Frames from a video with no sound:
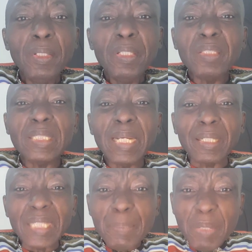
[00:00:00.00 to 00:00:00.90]
It's a
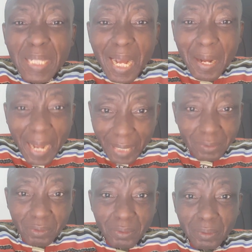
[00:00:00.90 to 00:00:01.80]
criminal
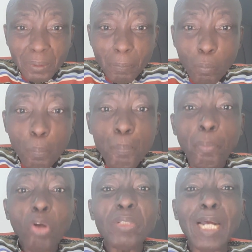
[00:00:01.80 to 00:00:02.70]
act
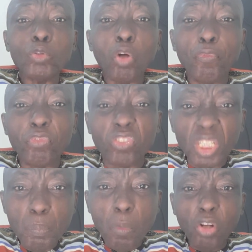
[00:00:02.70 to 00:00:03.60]
born out of
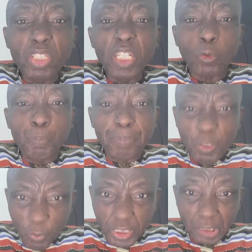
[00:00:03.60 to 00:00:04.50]
demonic
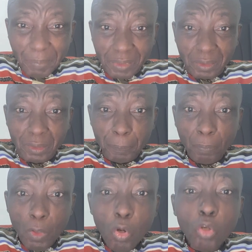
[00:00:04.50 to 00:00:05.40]
bewitchment
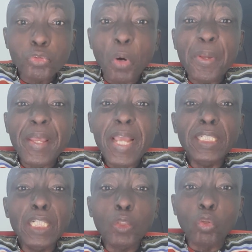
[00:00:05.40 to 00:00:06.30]
for
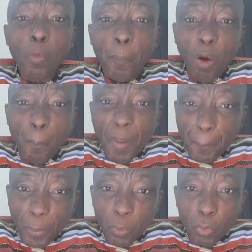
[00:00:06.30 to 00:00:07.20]
any group of
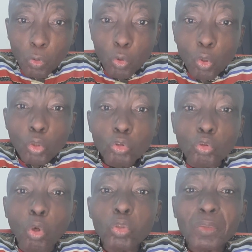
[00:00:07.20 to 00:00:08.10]
people
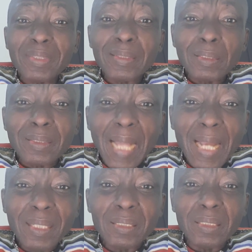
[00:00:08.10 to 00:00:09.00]
to
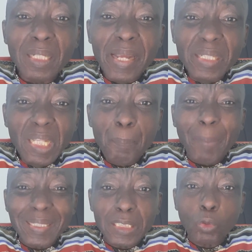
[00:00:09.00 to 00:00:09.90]
tag any
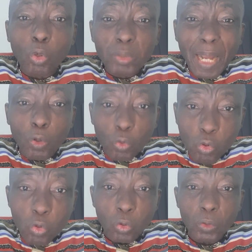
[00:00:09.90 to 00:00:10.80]
particular
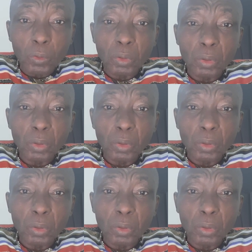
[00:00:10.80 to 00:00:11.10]
coup